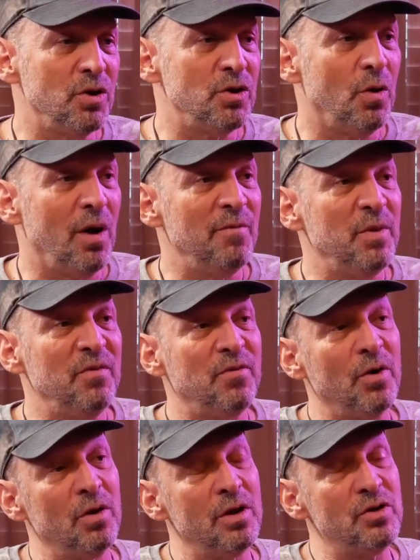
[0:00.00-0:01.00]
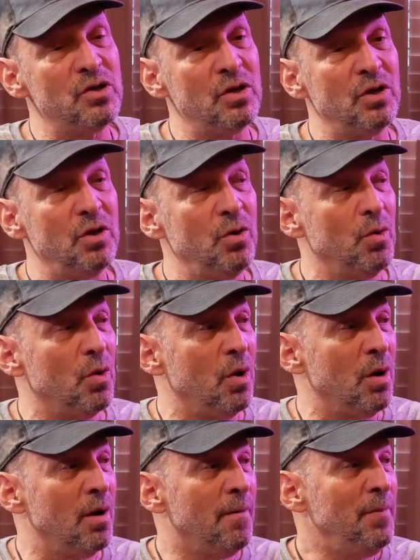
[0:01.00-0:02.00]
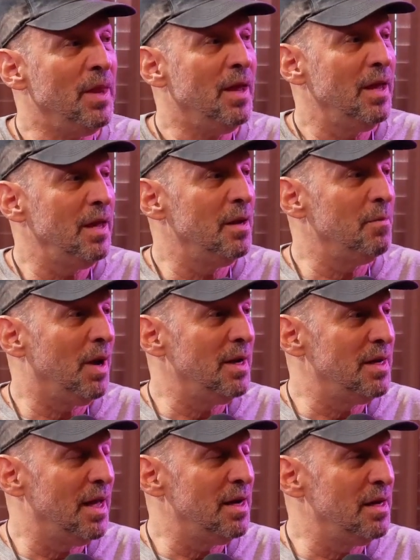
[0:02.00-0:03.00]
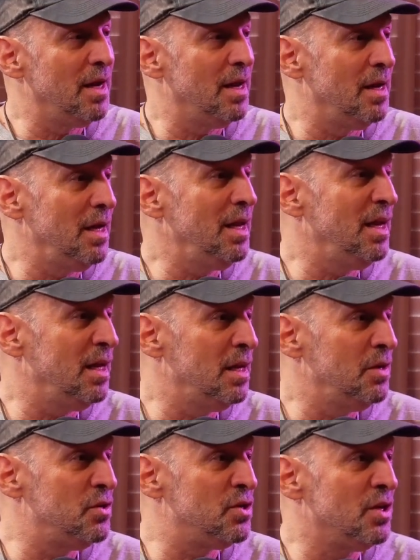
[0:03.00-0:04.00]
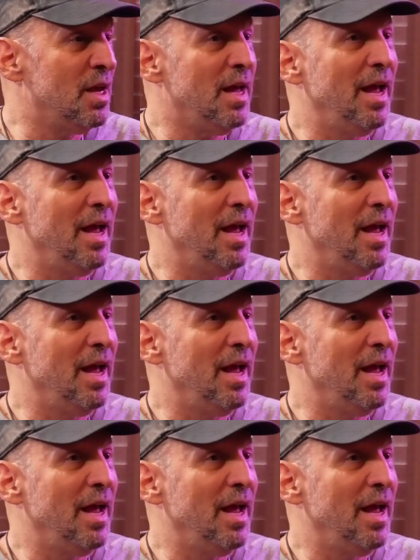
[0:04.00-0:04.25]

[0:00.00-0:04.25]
So I've been fairly secure in my day-to-day needs,